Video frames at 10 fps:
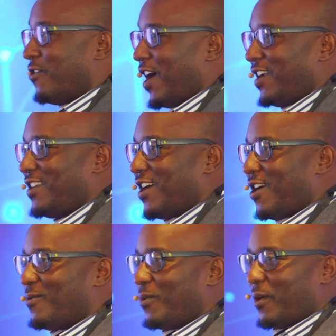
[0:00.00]
Right now,
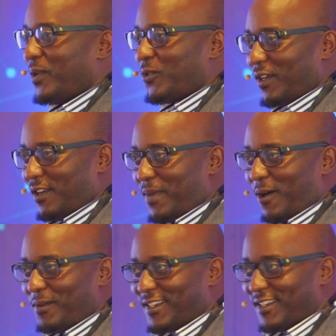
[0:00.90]
what are we talking
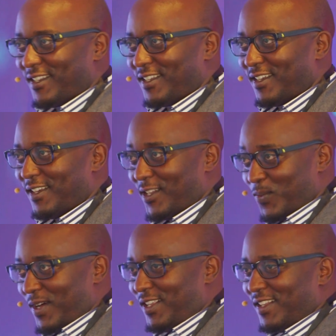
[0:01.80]
about as
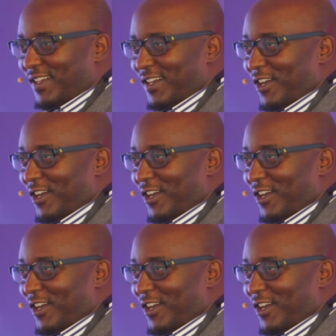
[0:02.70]
well?